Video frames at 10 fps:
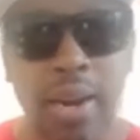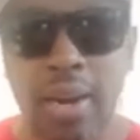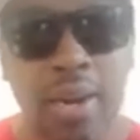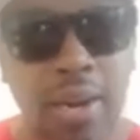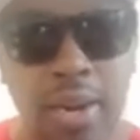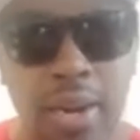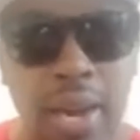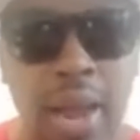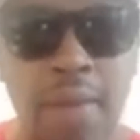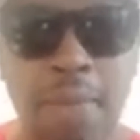da da da
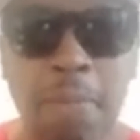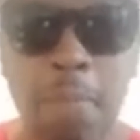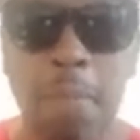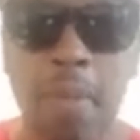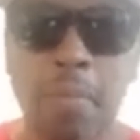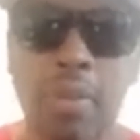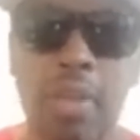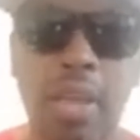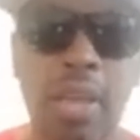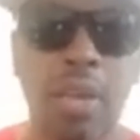da. But
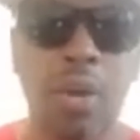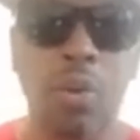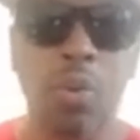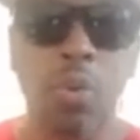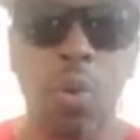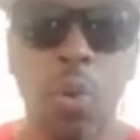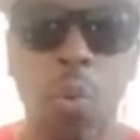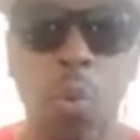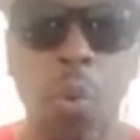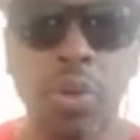then,
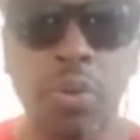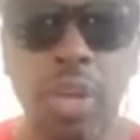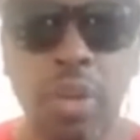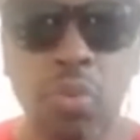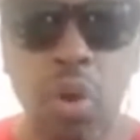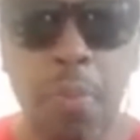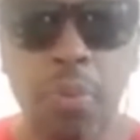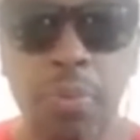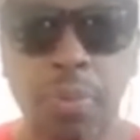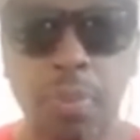once you get in trouble,